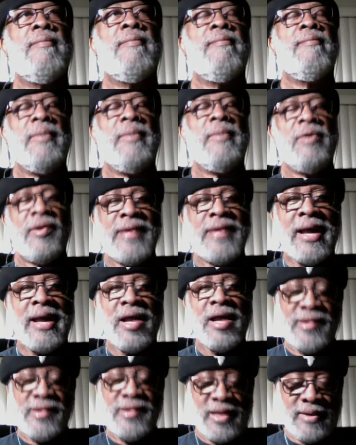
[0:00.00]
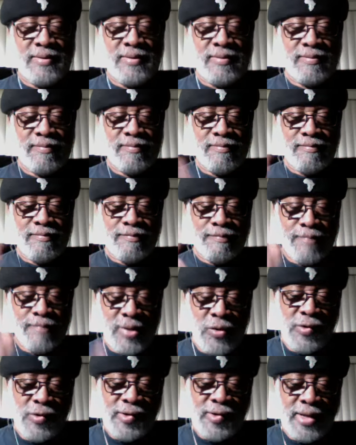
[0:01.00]
just like I said,
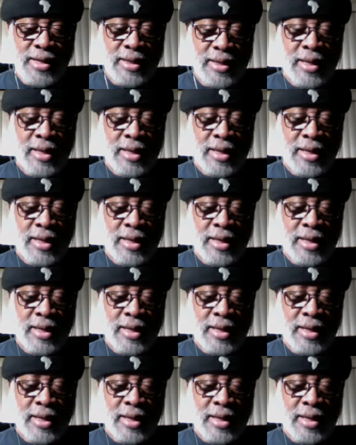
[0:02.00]
music